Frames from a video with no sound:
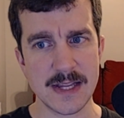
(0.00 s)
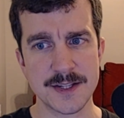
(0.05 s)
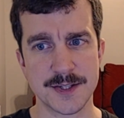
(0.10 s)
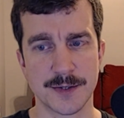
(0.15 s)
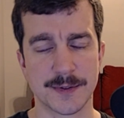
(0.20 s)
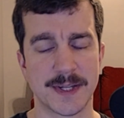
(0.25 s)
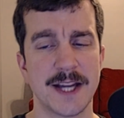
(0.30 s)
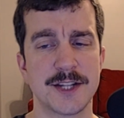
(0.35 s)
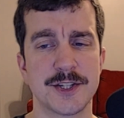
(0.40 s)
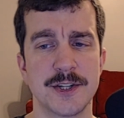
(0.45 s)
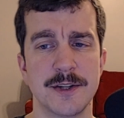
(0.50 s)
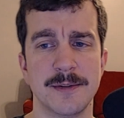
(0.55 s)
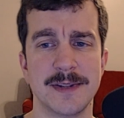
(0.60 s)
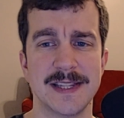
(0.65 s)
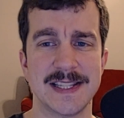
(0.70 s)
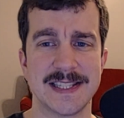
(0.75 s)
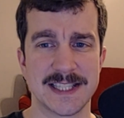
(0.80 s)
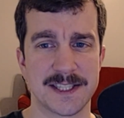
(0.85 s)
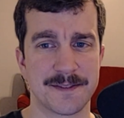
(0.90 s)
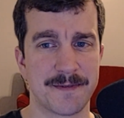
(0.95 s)
So Catch and
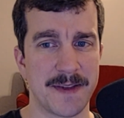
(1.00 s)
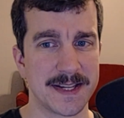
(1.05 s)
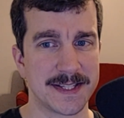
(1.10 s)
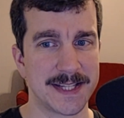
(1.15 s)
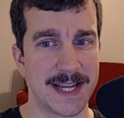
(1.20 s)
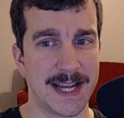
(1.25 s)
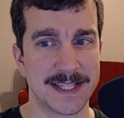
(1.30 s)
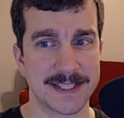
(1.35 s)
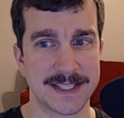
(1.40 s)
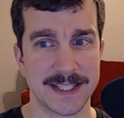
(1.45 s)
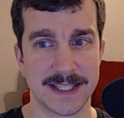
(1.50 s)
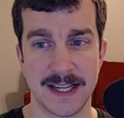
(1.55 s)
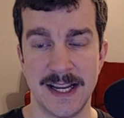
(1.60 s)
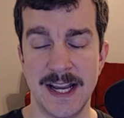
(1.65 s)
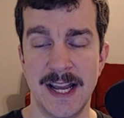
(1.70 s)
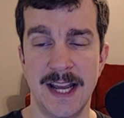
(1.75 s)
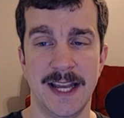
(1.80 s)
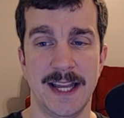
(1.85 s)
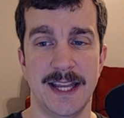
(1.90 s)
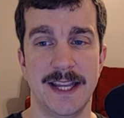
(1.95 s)
Release is fantastic.
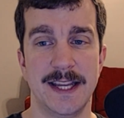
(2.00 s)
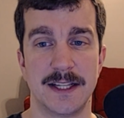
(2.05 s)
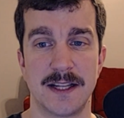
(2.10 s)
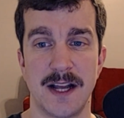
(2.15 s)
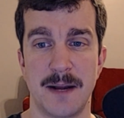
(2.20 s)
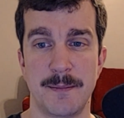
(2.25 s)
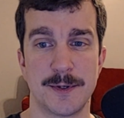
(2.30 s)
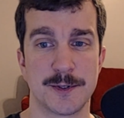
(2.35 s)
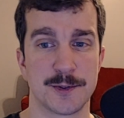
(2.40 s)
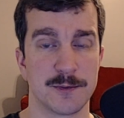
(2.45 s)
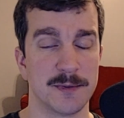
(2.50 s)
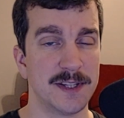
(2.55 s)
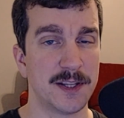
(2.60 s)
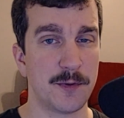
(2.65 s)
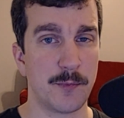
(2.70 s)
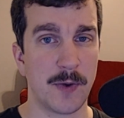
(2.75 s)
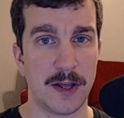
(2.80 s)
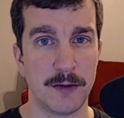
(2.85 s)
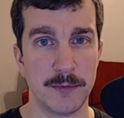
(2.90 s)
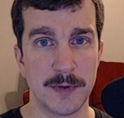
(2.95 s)
It combos
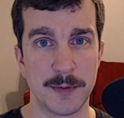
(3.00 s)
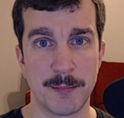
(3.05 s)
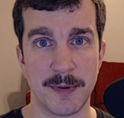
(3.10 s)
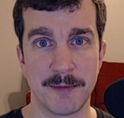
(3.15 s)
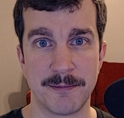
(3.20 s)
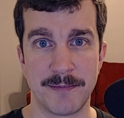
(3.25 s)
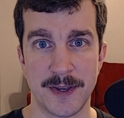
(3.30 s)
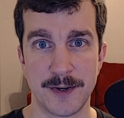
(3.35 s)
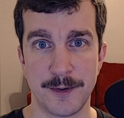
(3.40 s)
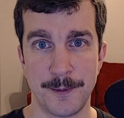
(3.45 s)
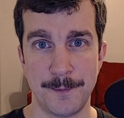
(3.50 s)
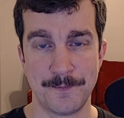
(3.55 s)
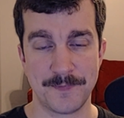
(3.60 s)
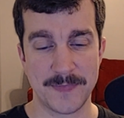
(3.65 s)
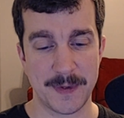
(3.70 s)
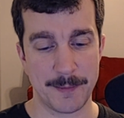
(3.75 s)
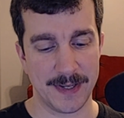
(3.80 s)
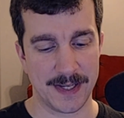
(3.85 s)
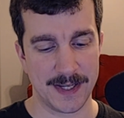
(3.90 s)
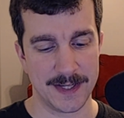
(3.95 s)
really well with Befuddle
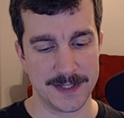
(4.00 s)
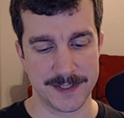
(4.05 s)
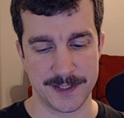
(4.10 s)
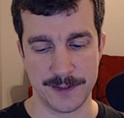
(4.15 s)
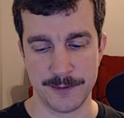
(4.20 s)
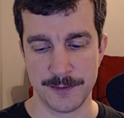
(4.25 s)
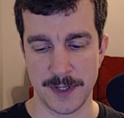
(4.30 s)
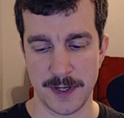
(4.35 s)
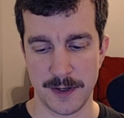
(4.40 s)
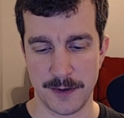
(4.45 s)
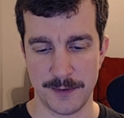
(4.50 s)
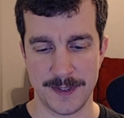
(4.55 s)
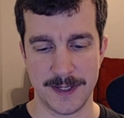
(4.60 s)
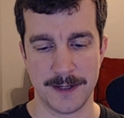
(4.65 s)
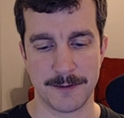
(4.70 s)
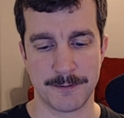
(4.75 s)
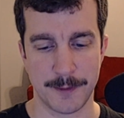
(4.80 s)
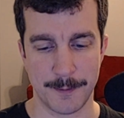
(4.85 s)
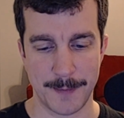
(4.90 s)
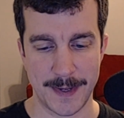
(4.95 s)
because you know
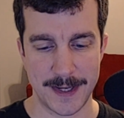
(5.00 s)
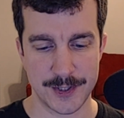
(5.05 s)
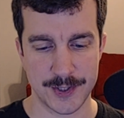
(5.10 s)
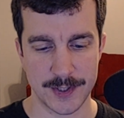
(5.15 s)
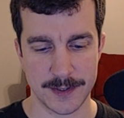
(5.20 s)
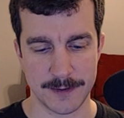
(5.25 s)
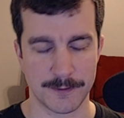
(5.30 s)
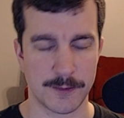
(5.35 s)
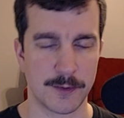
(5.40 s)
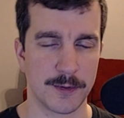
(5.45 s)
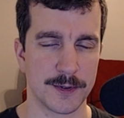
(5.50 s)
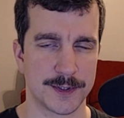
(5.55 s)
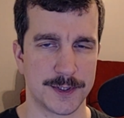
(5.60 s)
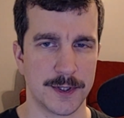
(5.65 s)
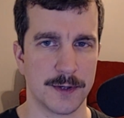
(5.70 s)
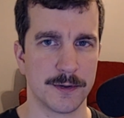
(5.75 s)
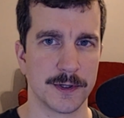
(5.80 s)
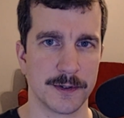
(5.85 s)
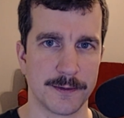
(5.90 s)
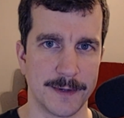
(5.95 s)
the information. Of course,
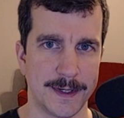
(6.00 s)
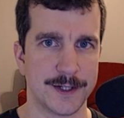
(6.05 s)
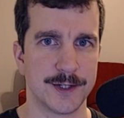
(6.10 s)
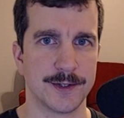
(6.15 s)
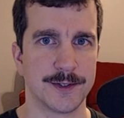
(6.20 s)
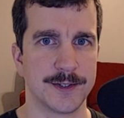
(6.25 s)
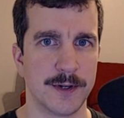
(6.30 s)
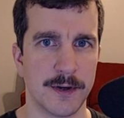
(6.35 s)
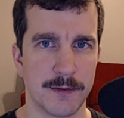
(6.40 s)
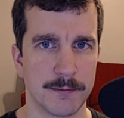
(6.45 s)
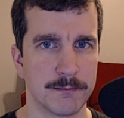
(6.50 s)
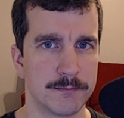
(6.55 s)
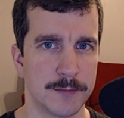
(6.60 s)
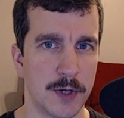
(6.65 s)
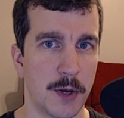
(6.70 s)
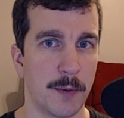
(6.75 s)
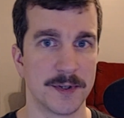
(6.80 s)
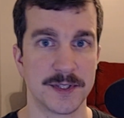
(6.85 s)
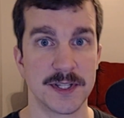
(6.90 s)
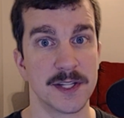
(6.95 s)
token creatures, you don't
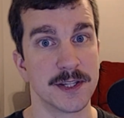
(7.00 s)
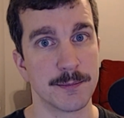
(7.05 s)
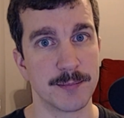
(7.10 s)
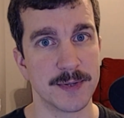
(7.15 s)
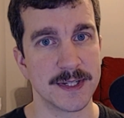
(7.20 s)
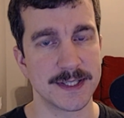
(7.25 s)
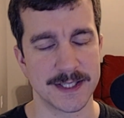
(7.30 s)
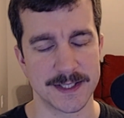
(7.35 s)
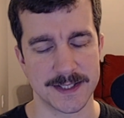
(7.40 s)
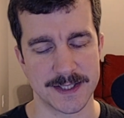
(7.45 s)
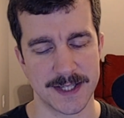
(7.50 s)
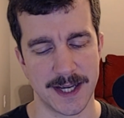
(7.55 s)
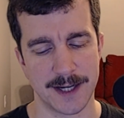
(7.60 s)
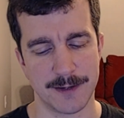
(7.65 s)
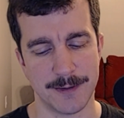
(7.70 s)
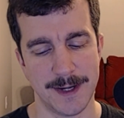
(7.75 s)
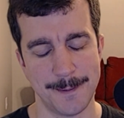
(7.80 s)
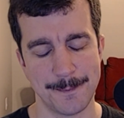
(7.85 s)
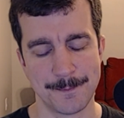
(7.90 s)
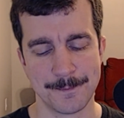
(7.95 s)
know what's on the printed
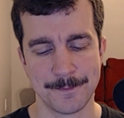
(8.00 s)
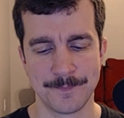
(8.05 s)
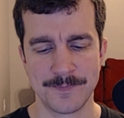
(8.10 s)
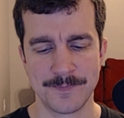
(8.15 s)
side, right?